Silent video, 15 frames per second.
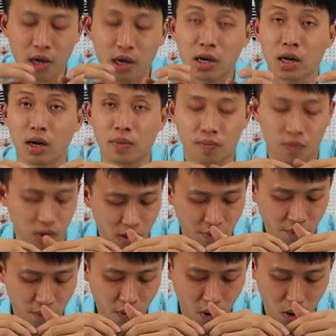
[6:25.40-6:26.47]

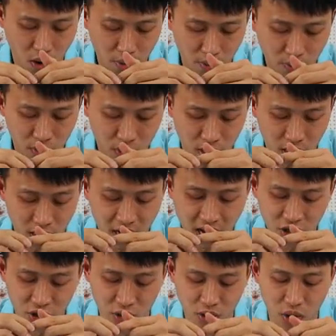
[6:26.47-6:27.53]
conforms the
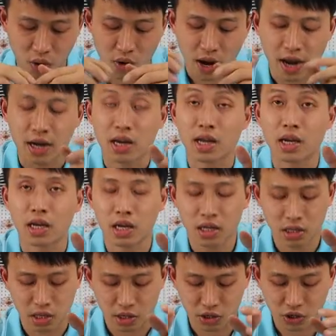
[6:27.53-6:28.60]
national and the
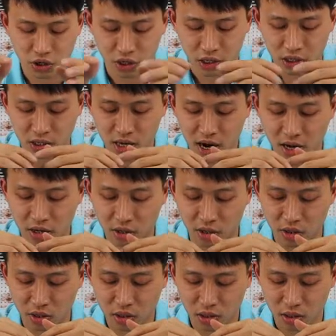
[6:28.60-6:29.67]
industry
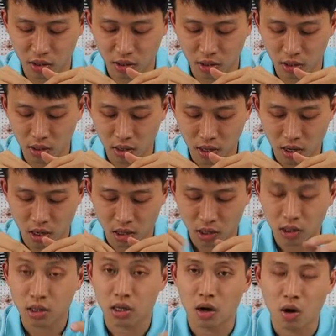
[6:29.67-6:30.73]
standards.
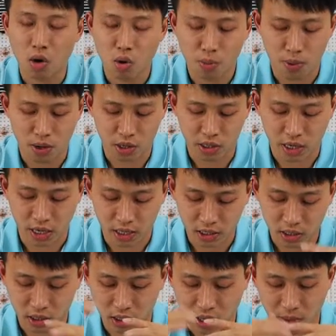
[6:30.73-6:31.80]
The whole
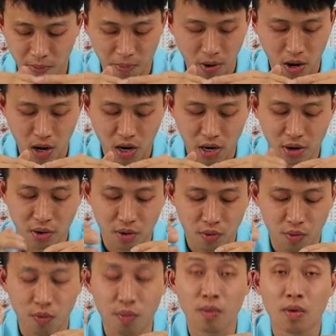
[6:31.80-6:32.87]
products
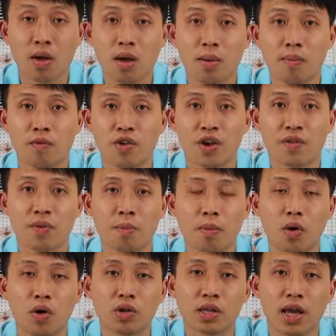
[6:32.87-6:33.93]
combine with
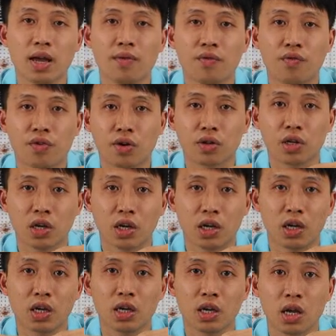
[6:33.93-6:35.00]
more than
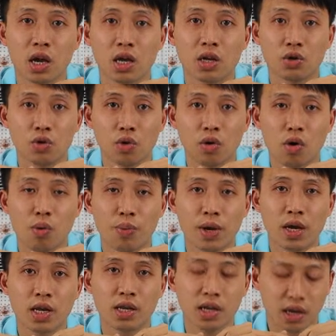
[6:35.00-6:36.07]
30
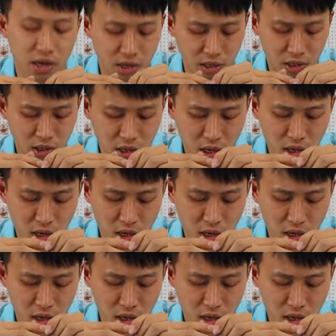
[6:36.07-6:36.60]
European